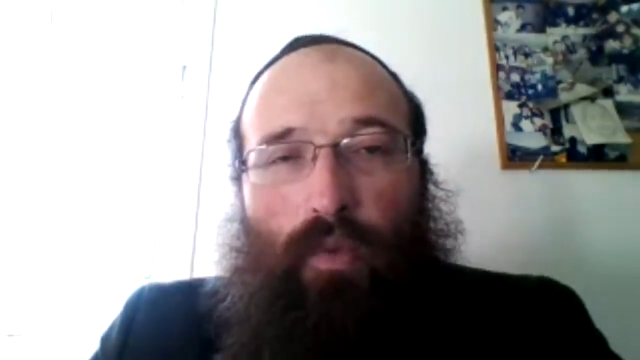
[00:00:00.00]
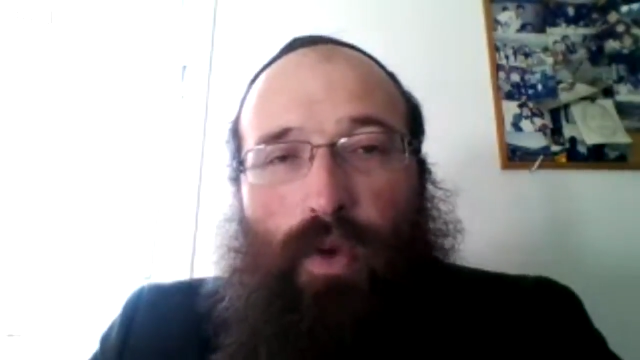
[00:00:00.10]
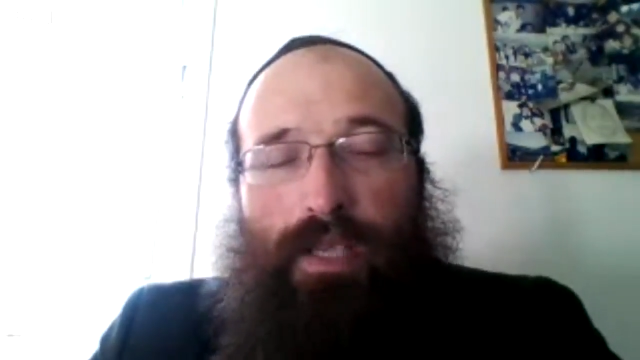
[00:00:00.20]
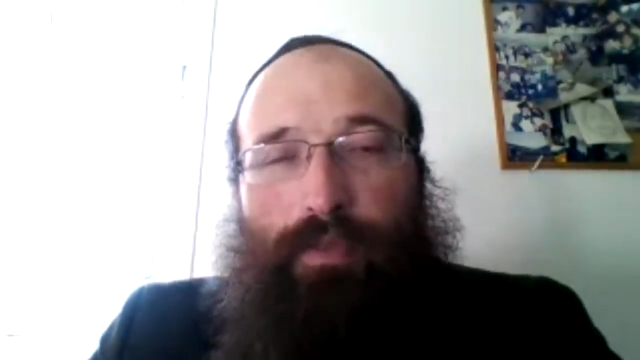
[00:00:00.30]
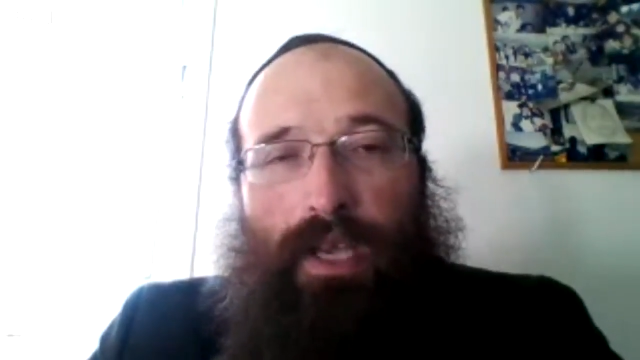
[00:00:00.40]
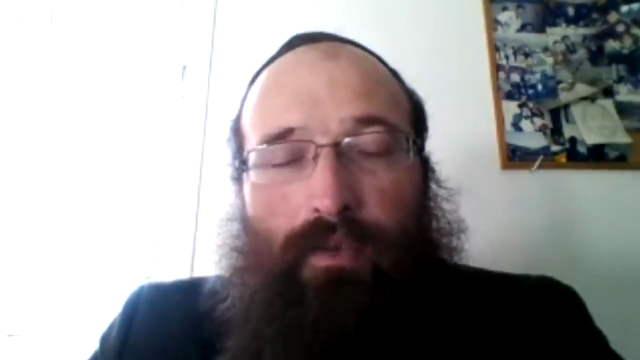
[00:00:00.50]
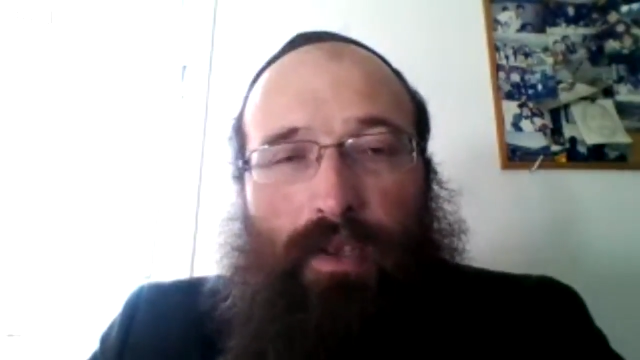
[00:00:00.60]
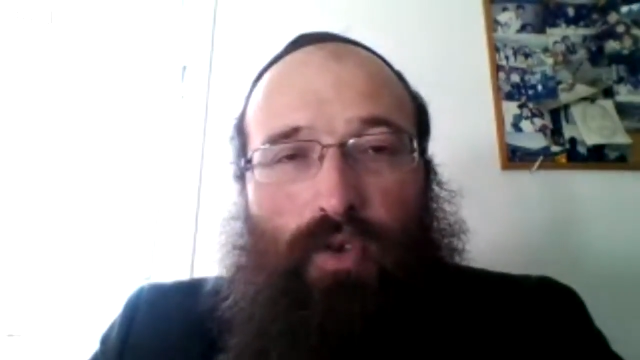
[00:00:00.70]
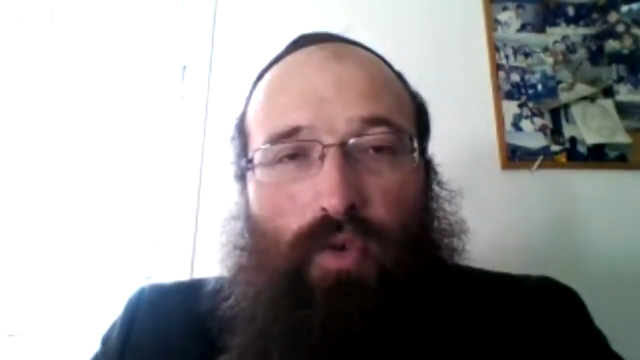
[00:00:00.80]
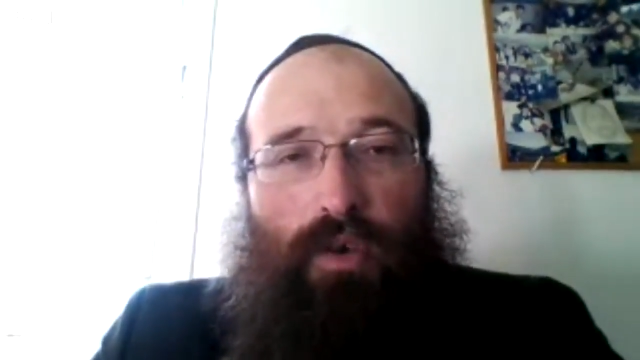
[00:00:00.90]
on the west
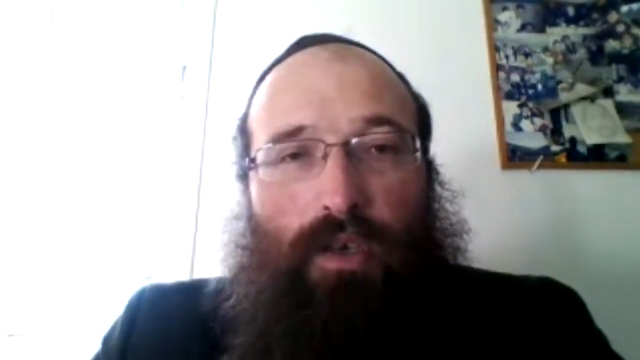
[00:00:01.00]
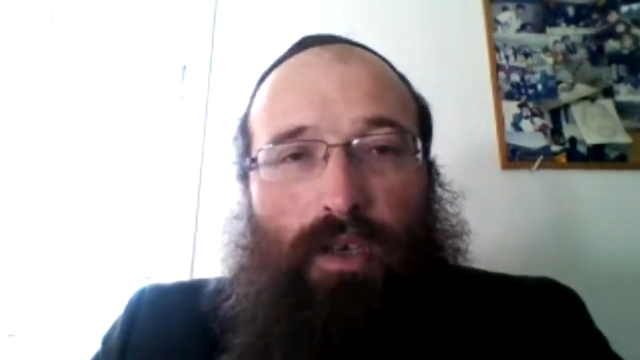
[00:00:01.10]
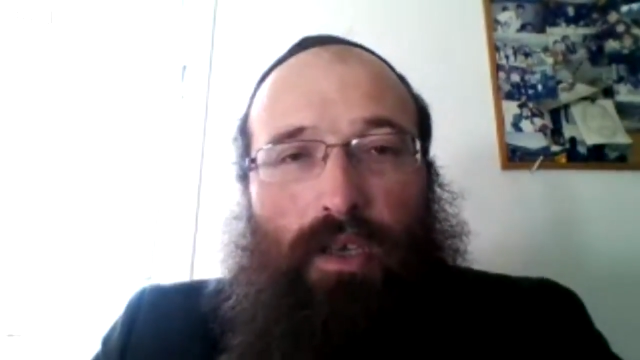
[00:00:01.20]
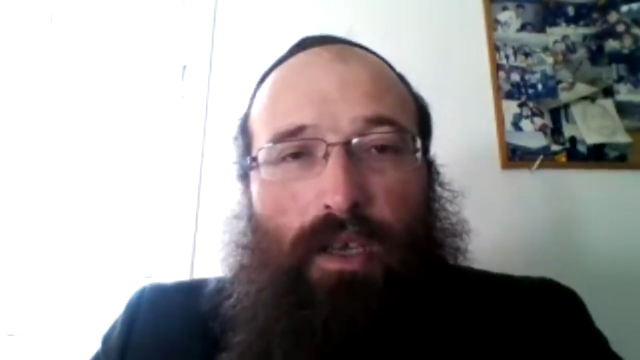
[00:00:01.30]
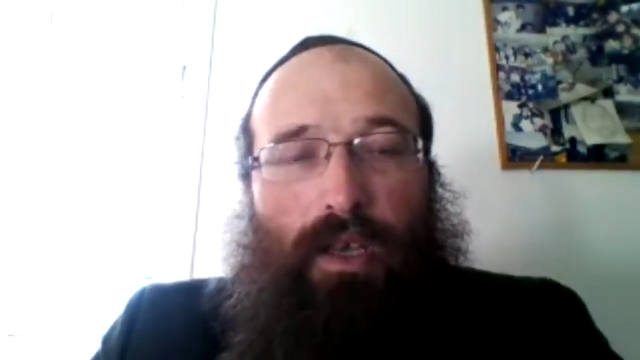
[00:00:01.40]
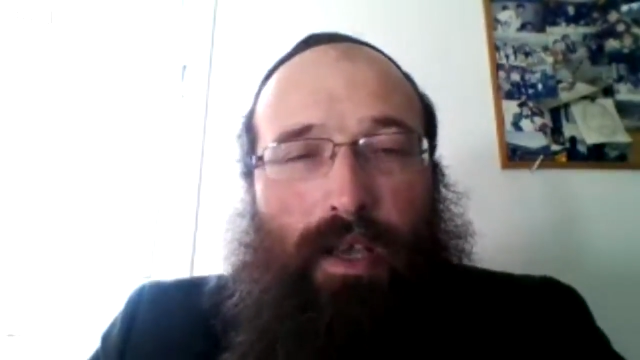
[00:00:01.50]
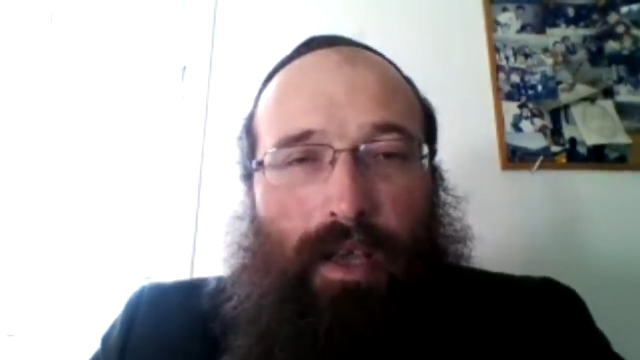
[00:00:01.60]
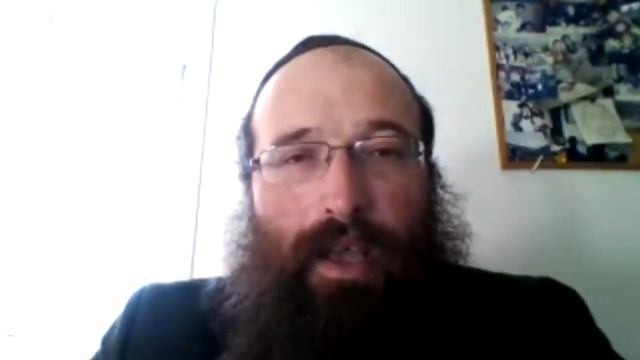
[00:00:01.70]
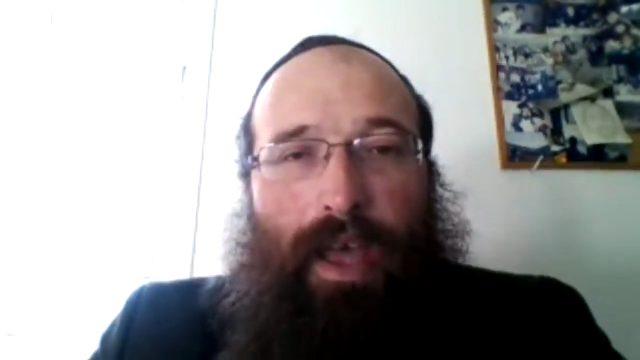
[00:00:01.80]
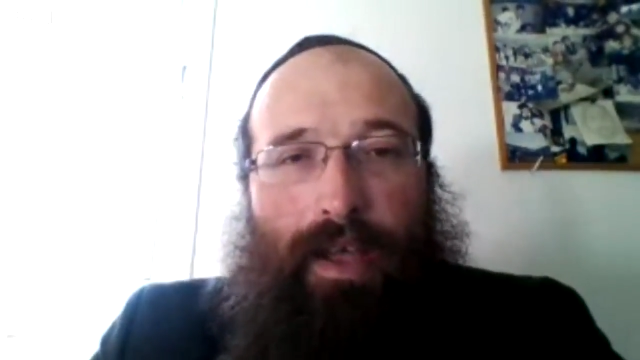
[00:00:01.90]
bank of the Jordan,
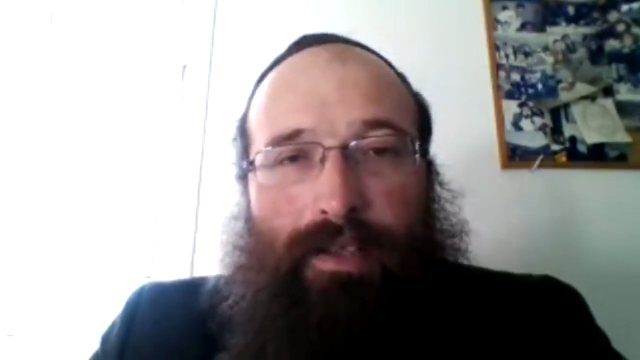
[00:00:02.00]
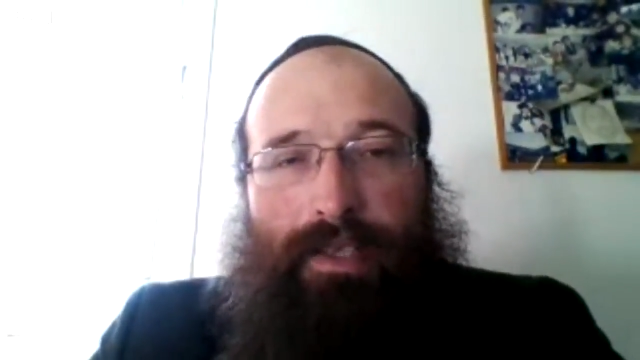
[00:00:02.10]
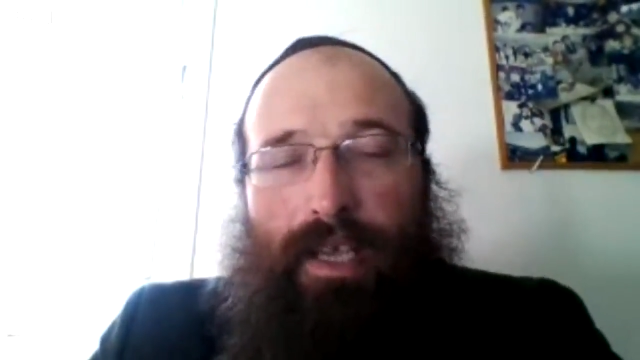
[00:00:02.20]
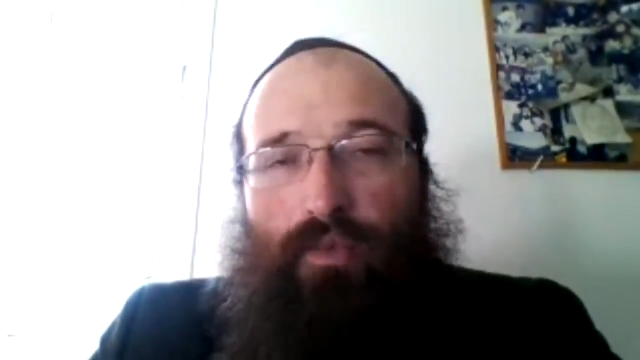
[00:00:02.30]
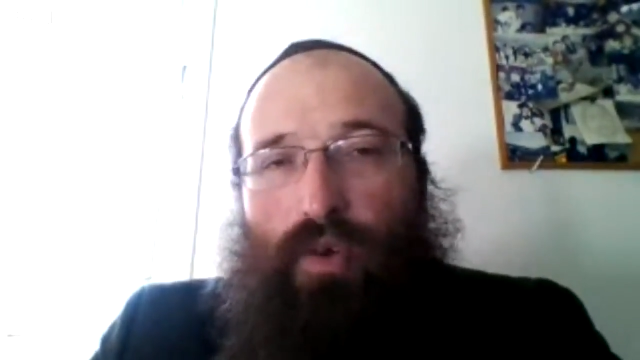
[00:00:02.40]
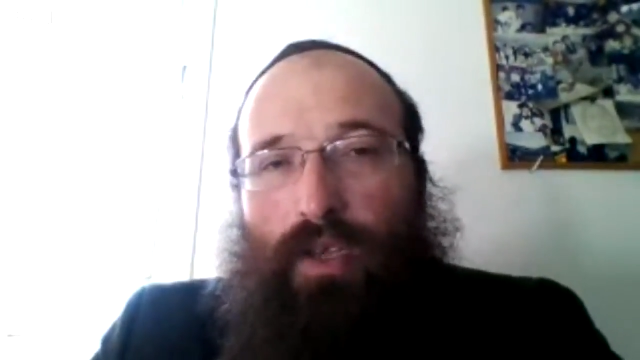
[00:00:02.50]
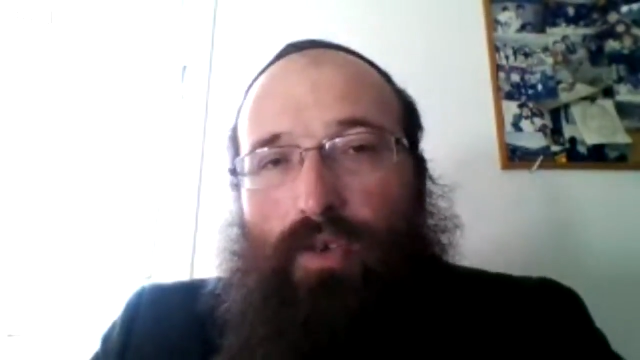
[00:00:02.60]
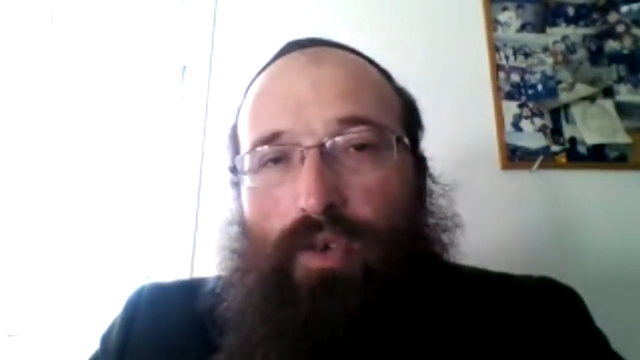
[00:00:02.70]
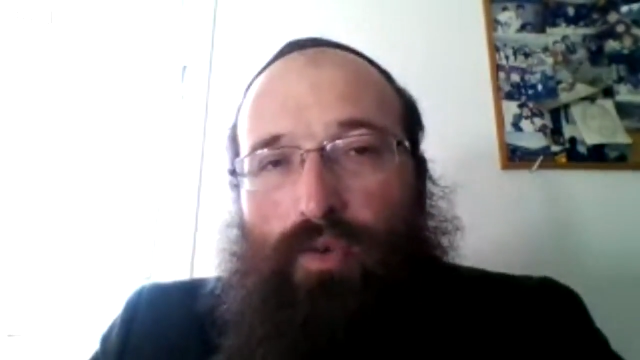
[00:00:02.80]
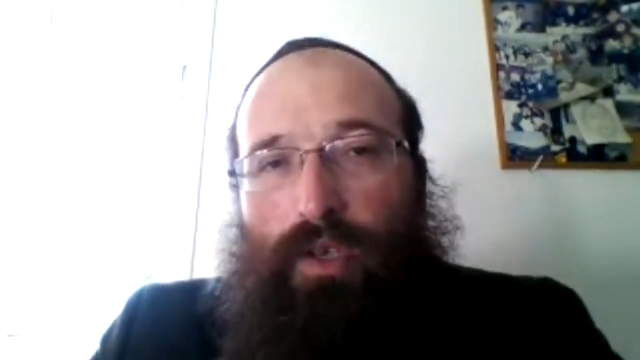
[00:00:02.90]
and said,
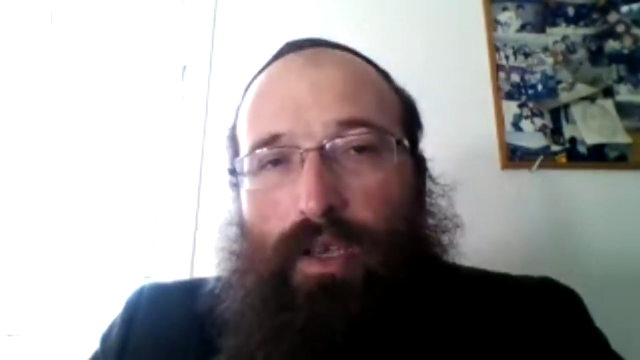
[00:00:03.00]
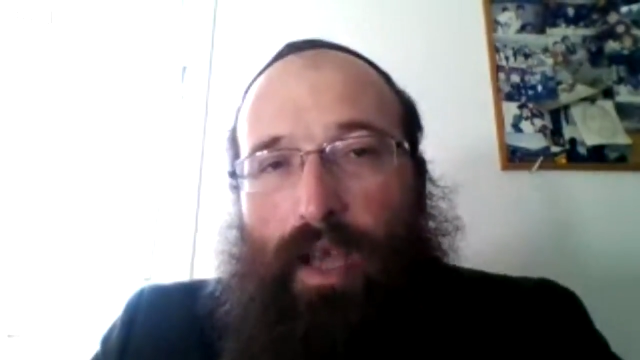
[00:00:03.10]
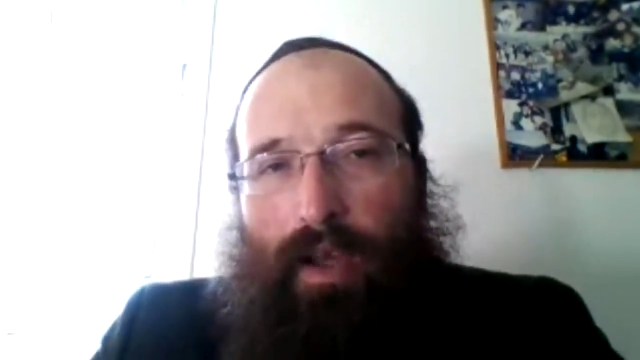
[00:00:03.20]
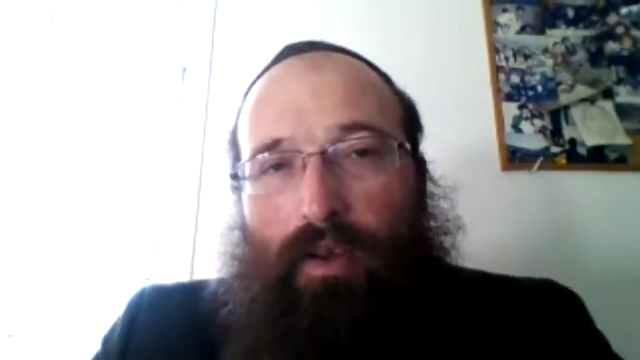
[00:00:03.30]
"What are you doing?